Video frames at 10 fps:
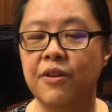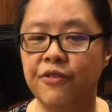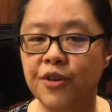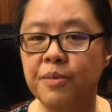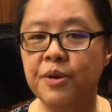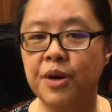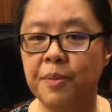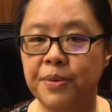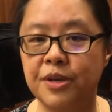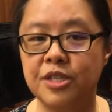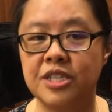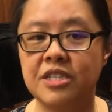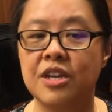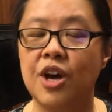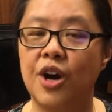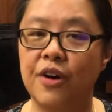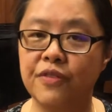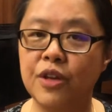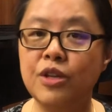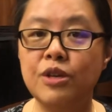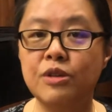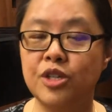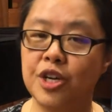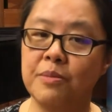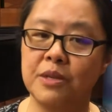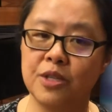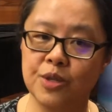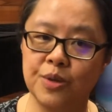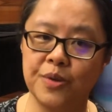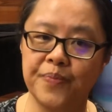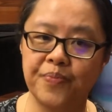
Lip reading: formal approaches of the new German school,